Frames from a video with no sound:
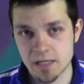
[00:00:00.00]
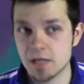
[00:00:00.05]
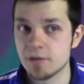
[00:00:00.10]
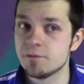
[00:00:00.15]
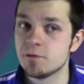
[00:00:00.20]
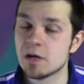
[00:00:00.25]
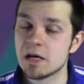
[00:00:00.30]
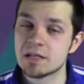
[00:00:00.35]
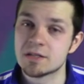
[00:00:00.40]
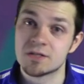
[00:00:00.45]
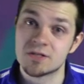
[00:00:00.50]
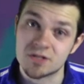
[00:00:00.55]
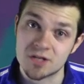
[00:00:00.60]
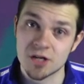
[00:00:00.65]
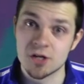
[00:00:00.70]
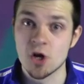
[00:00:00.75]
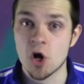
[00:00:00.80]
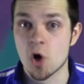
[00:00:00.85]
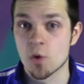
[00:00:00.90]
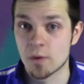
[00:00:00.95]
If you guys
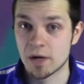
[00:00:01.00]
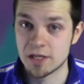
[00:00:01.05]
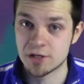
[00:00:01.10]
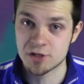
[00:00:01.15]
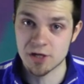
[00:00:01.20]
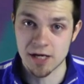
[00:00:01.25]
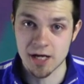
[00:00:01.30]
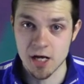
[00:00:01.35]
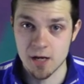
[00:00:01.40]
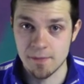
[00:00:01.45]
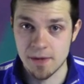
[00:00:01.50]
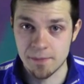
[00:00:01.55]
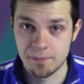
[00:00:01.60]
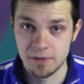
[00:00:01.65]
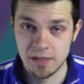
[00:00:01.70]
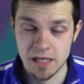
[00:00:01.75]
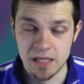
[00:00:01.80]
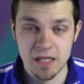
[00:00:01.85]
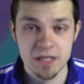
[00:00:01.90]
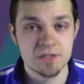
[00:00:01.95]
didn't already check out my
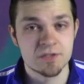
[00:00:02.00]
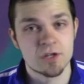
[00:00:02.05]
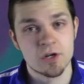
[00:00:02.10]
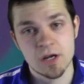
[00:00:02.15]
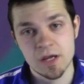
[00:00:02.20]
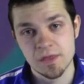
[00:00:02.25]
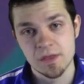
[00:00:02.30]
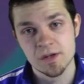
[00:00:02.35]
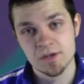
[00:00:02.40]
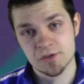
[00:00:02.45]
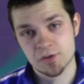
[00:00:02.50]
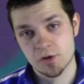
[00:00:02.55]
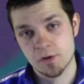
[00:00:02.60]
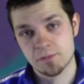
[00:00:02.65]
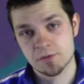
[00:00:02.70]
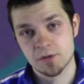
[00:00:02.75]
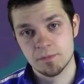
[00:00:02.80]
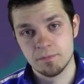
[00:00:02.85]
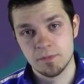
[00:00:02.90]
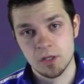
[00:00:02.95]
playlist, they're in the
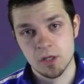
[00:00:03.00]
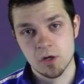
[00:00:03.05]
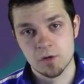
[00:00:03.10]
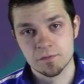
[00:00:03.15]
description below.